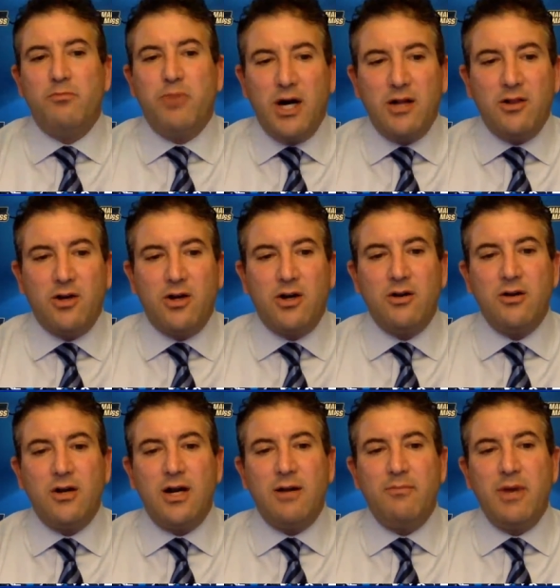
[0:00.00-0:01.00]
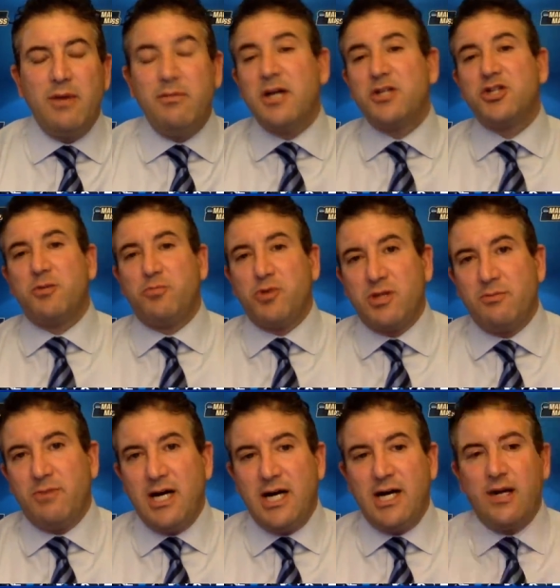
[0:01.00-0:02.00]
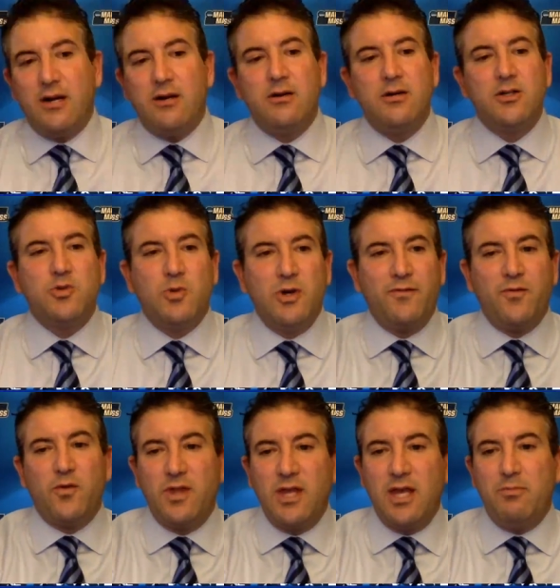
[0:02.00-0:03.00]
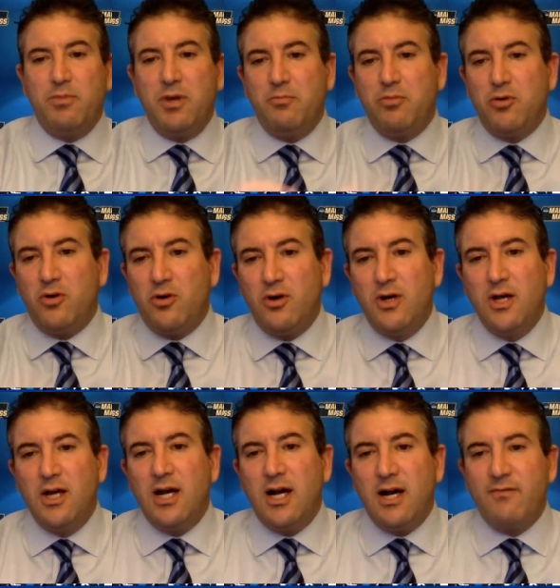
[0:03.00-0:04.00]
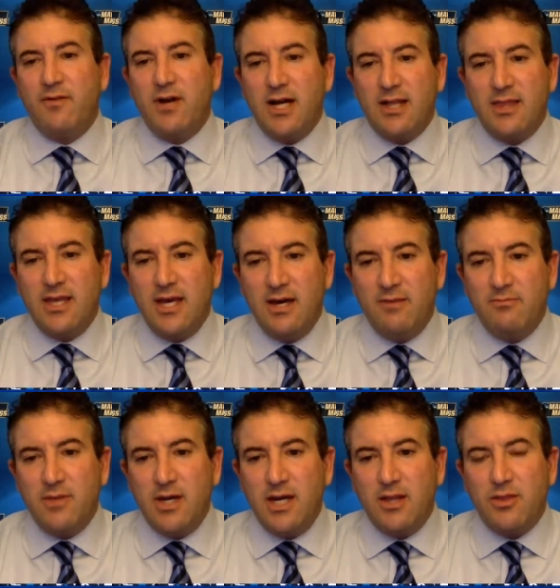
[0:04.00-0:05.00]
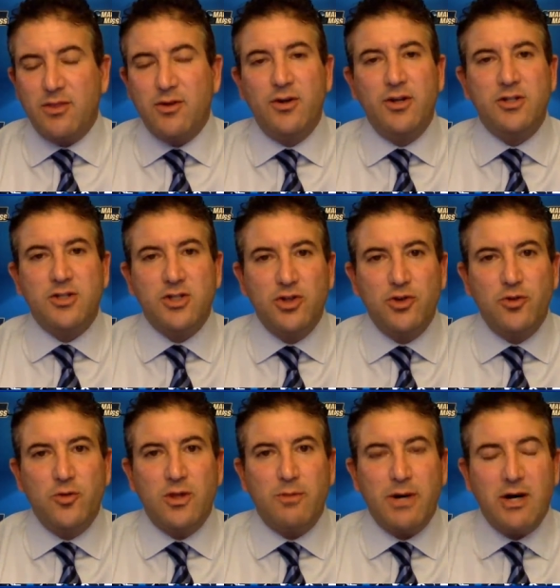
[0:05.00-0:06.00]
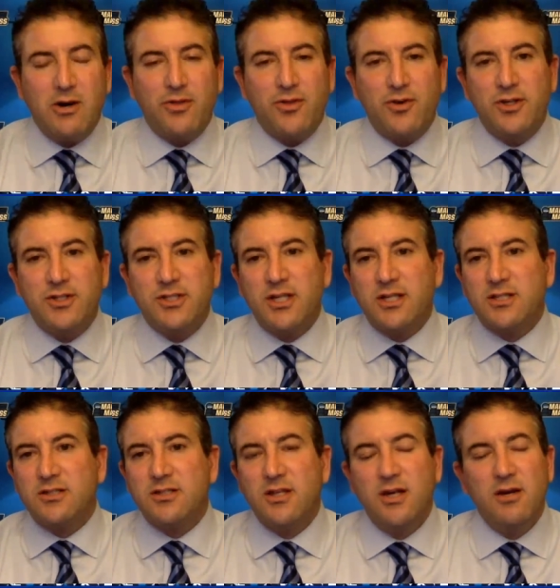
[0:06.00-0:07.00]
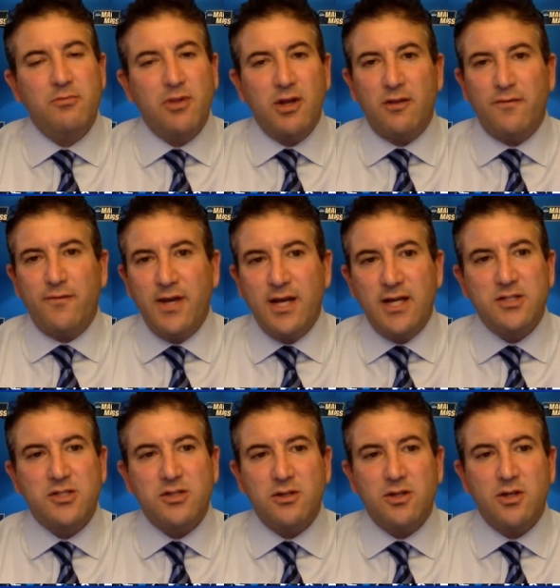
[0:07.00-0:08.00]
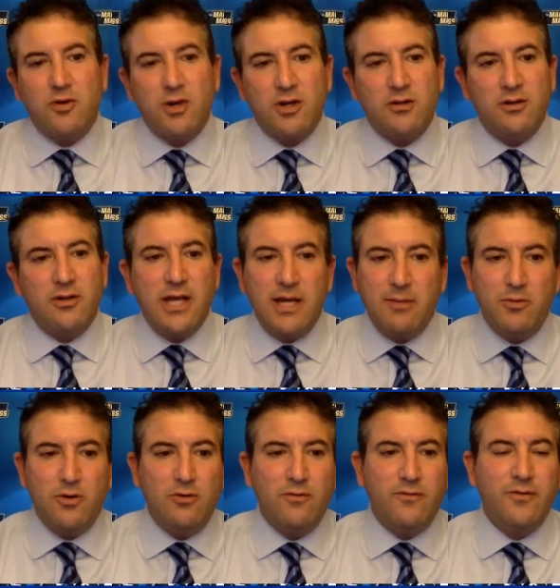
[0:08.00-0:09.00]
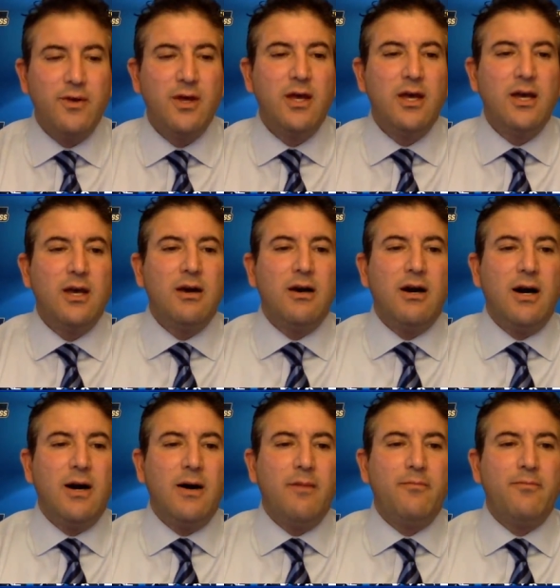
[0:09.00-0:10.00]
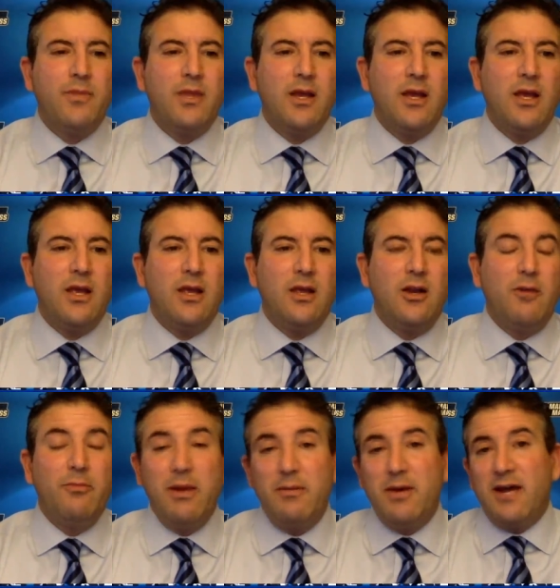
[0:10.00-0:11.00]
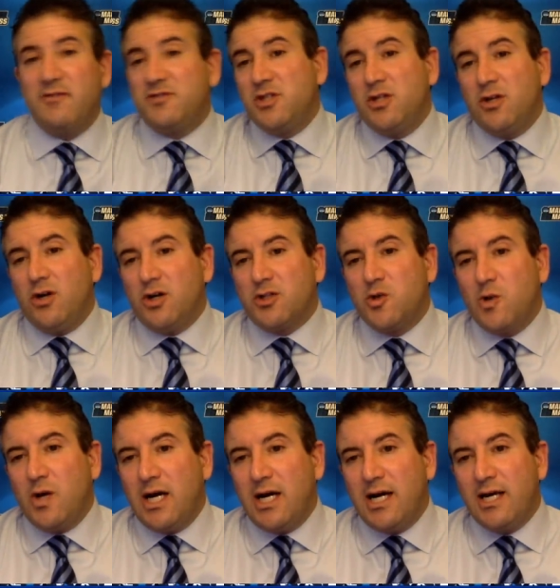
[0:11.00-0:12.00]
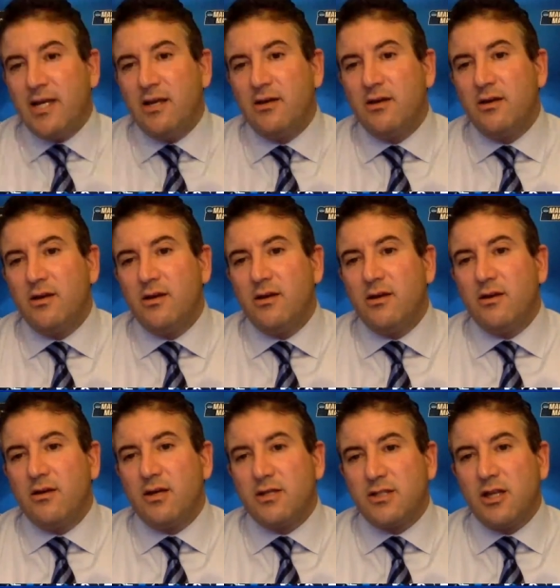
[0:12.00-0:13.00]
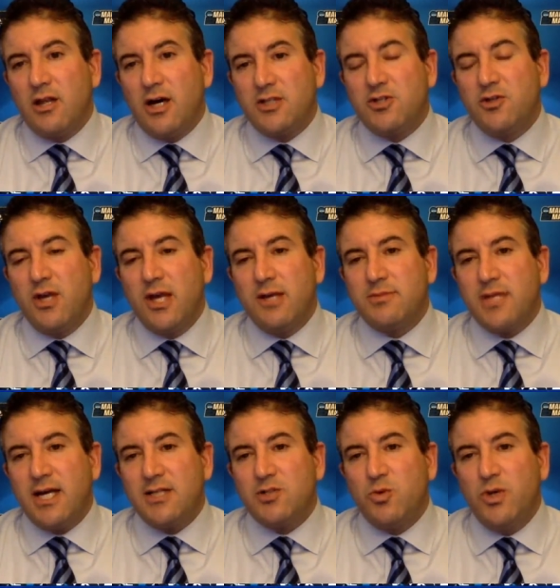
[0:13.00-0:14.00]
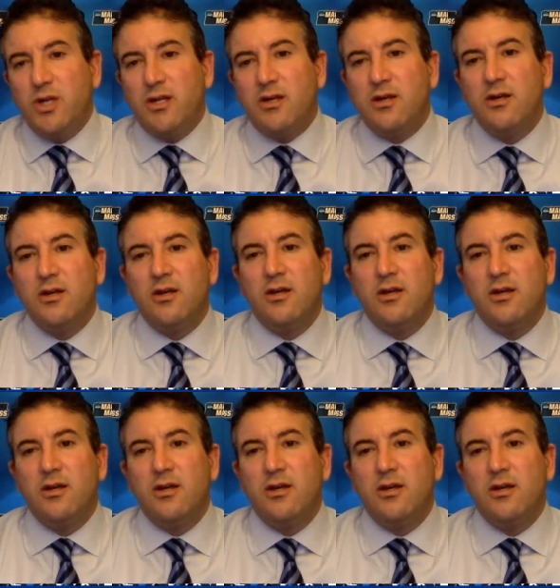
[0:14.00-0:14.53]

Butler, maybe I should have put them higher, 24 in the AP poll. I've got them at 32 in the Power 36. Butler fans certainly critical of that move. Um, you know, maybe I've Seton Hall too high because they lost two games last week,